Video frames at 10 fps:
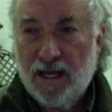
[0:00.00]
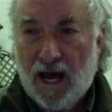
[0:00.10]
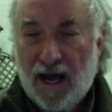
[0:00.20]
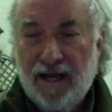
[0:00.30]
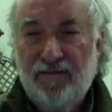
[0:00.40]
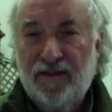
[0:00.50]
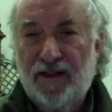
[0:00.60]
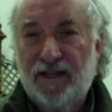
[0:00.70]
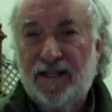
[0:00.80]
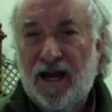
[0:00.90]
I even
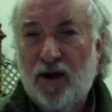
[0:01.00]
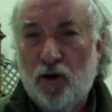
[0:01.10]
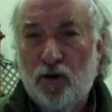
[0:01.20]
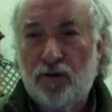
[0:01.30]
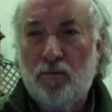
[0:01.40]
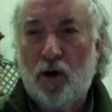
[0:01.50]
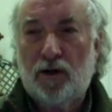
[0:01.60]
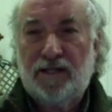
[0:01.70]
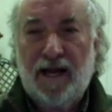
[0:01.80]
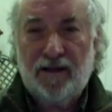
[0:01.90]
think that I heard
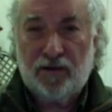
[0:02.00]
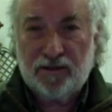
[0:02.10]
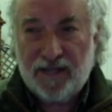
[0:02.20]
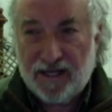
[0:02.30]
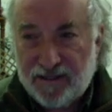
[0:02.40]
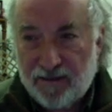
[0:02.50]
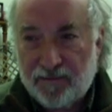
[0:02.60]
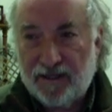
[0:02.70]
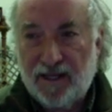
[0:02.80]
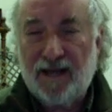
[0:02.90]
Mark Taylor say
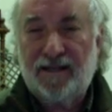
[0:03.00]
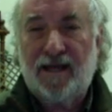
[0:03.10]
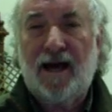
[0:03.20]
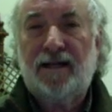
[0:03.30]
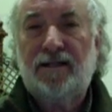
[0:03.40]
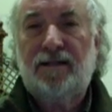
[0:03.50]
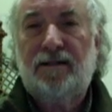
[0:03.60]
something like that.